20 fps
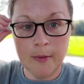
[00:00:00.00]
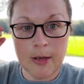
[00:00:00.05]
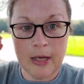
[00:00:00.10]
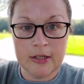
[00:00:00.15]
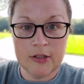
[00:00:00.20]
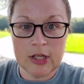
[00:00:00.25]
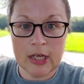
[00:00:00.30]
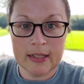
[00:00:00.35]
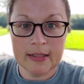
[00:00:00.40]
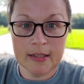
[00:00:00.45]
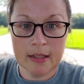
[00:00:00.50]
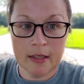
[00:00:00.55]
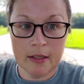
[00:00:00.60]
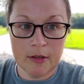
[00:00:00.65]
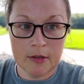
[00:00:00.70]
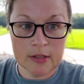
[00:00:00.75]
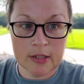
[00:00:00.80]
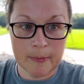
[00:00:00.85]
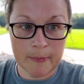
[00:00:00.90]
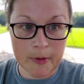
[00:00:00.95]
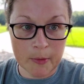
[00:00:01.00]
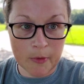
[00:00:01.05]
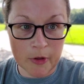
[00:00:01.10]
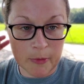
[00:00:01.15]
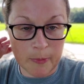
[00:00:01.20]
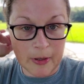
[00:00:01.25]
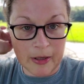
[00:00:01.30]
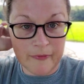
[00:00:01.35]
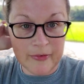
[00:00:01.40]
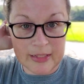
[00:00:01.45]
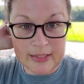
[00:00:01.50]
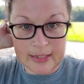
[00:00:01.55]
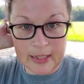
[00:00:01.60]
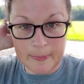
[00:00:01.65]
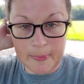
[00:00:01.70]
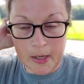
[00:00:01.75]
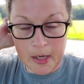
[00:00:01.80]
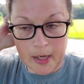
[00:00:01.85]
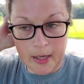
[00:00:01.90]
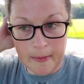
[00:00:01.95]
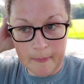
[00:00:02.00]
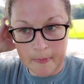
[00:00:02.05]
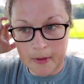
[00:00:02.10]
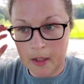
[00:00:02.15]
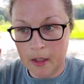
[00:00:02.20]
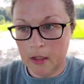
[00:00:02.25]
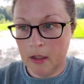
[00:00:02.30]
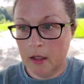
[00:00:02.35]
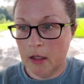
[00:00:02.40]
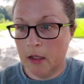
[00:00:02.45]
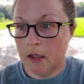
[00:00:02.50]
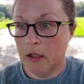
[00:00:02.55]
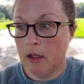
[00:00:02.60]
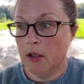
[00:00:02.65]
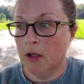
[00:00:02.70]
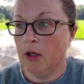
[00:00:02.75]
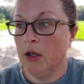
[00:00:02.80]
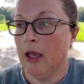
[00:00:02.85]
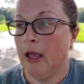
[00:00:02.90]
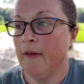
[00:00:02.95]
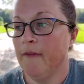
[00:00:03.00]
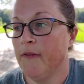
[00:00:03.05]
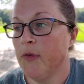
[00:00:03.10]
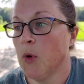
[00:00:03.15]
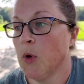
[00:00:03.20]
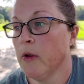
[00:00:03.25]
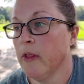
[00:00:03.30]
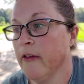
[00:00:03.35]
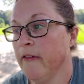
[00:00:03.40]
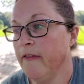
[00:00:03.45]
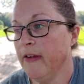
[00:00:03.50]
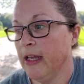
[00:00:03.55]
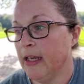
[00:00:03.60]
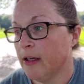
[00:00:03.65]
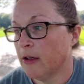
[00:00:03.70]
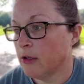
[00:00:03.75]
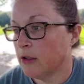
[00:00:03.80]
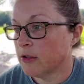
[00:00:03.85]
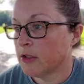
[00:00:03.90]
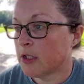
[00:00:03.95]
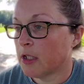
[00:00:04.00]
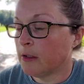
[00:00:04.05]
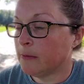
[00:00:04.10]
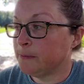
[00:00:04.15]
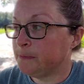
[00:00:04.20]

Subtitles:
Anyway, Jake's gonna do something with PVC pipe for the feeders